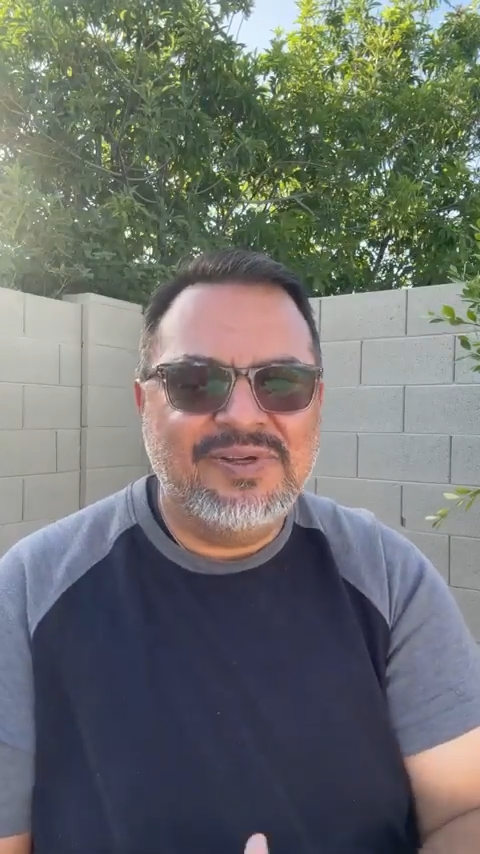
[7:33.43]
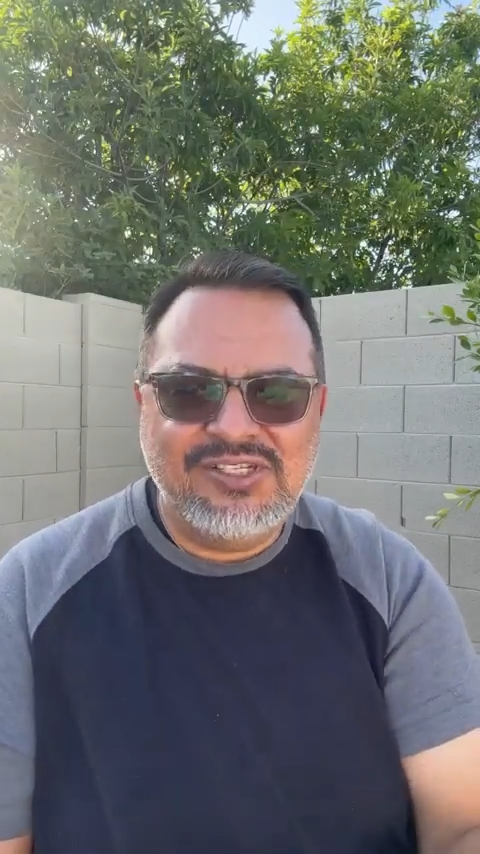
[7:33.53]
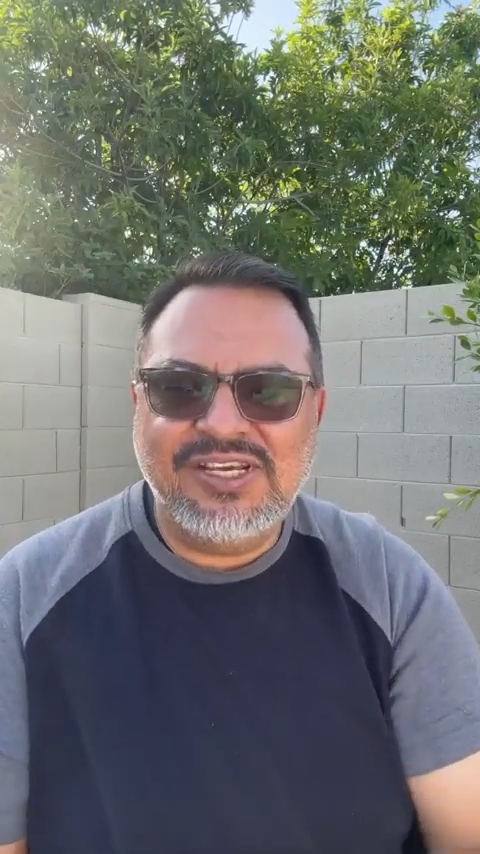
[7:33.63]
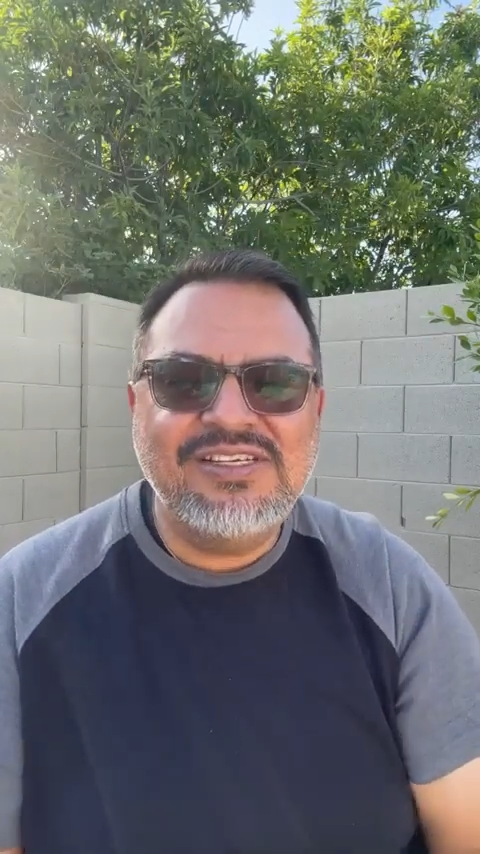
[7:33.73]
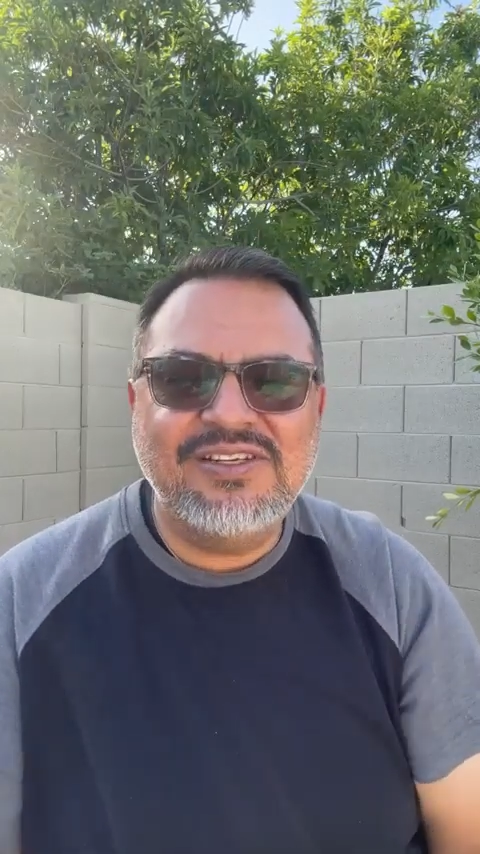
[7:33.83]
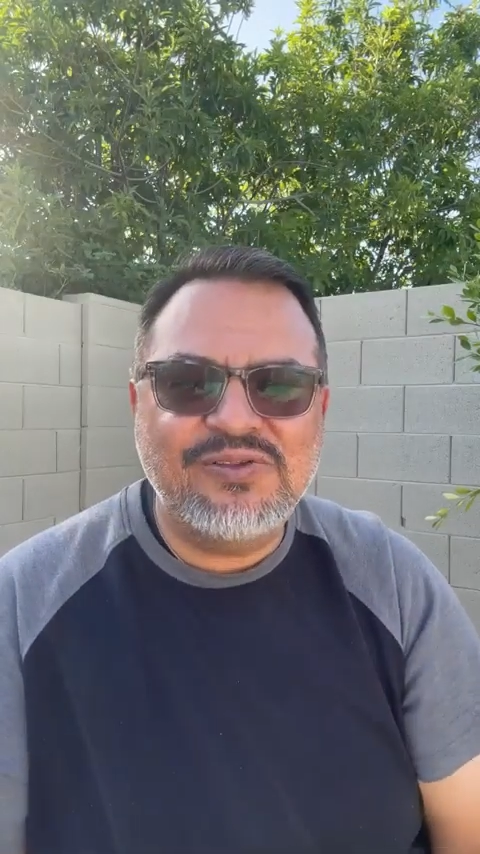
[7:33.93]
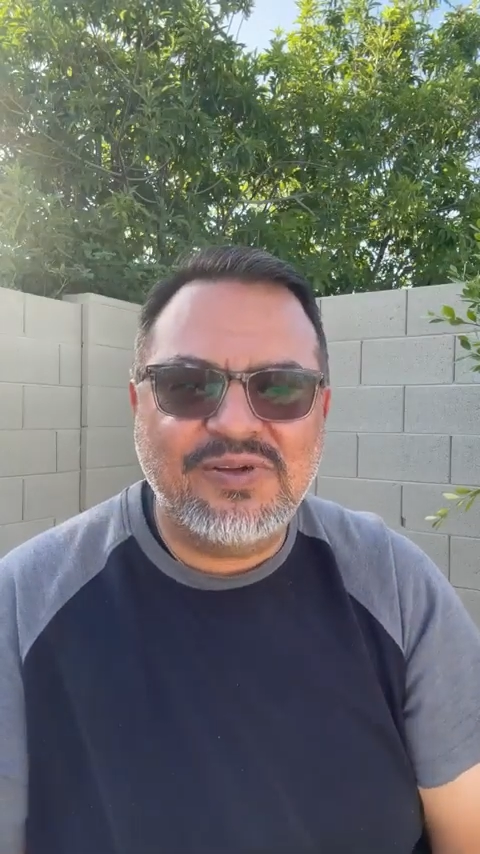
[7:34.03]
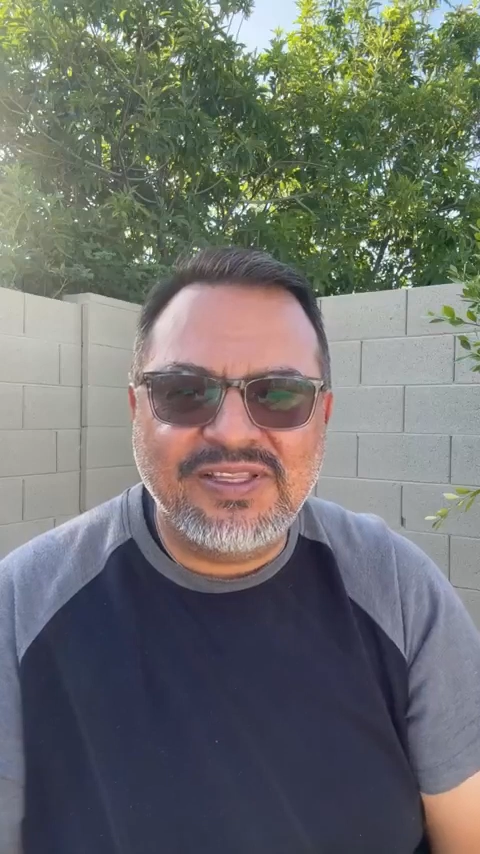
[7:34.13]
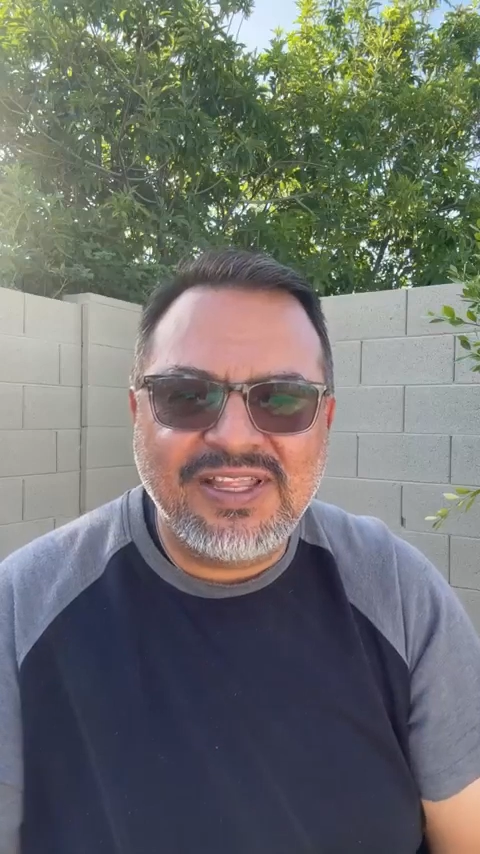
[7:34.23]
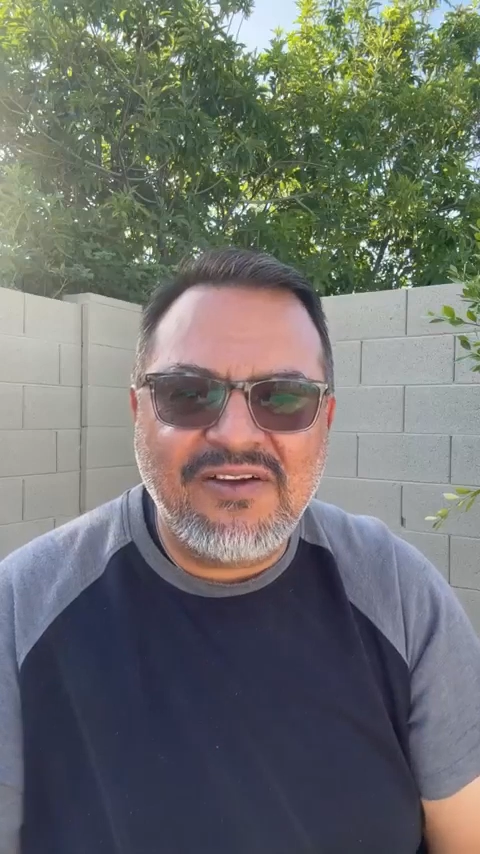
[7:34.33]
But
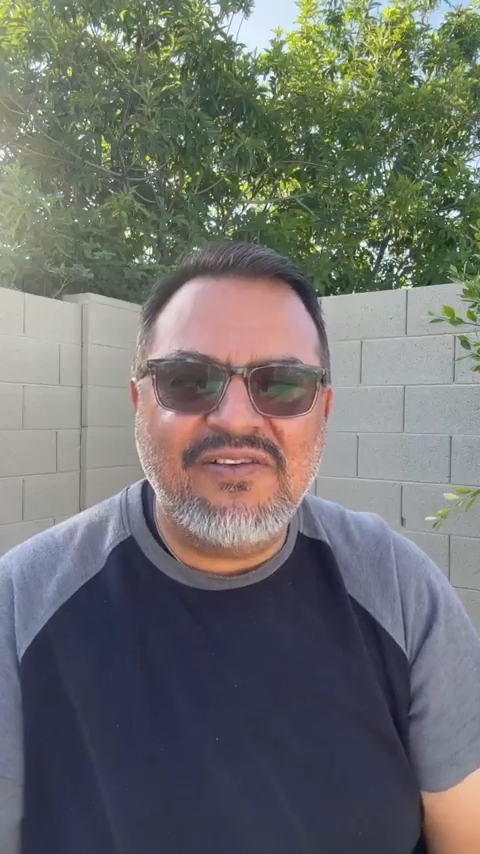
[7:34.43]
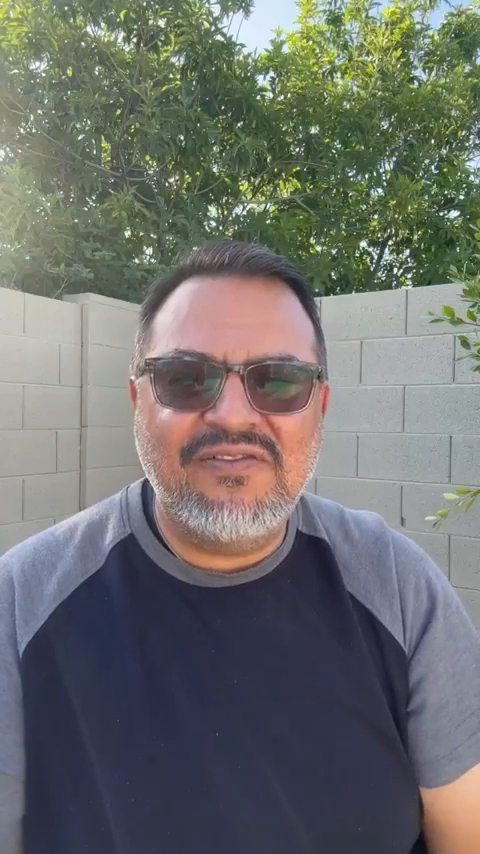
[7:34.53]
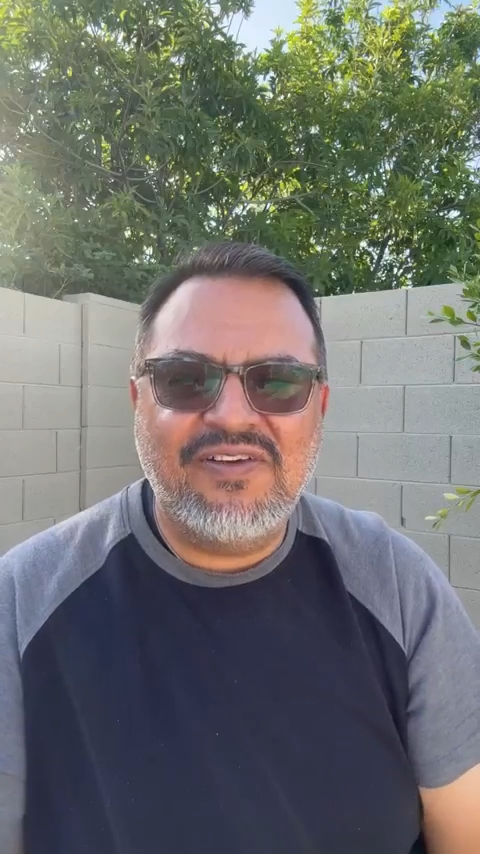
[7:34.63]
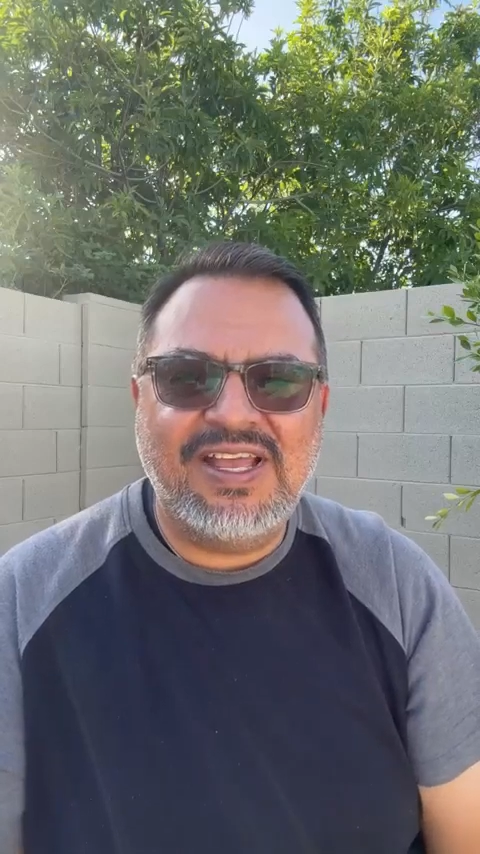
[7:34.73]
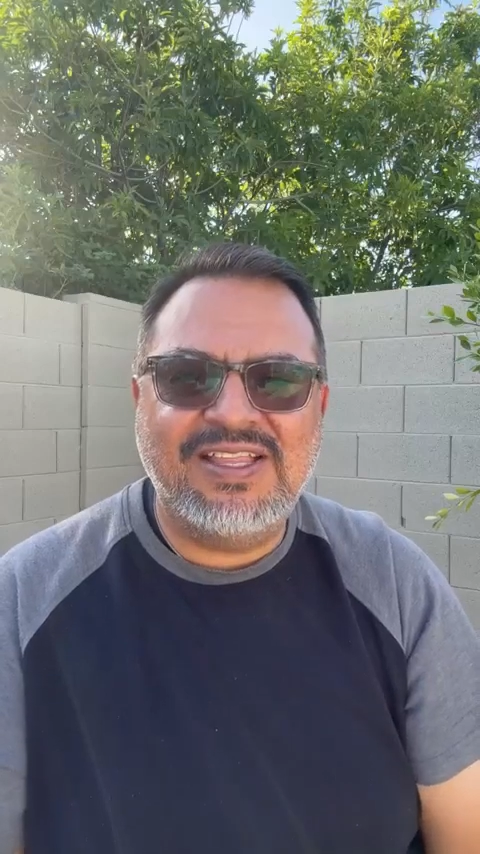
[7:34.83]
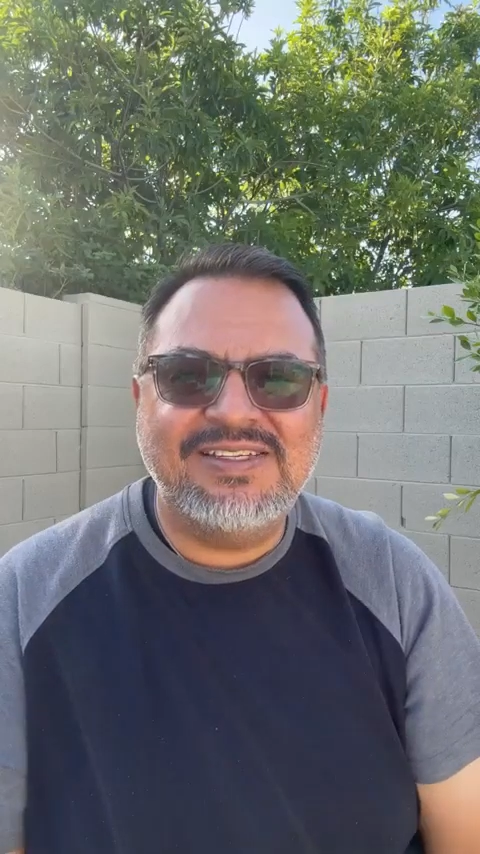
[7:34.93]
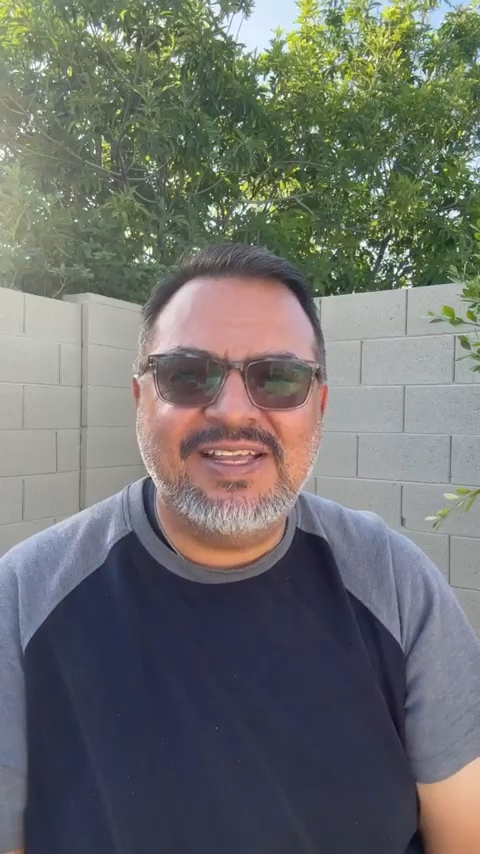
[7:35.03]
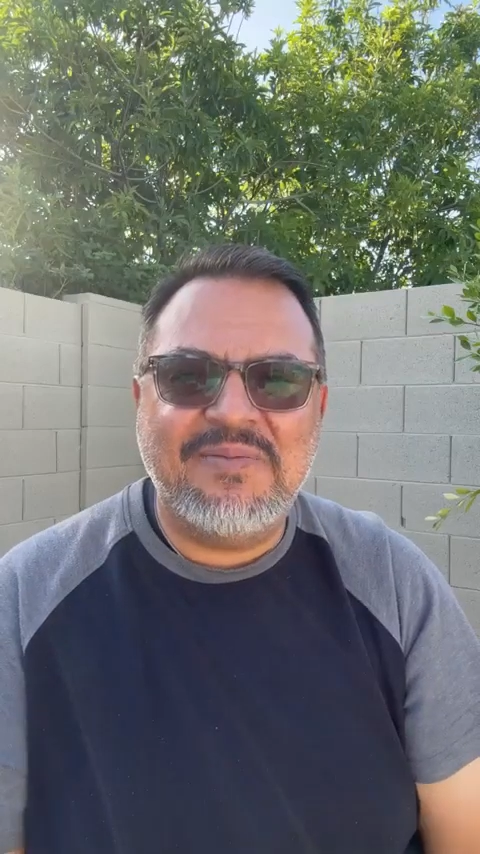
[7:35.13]
Jesus will never fail us.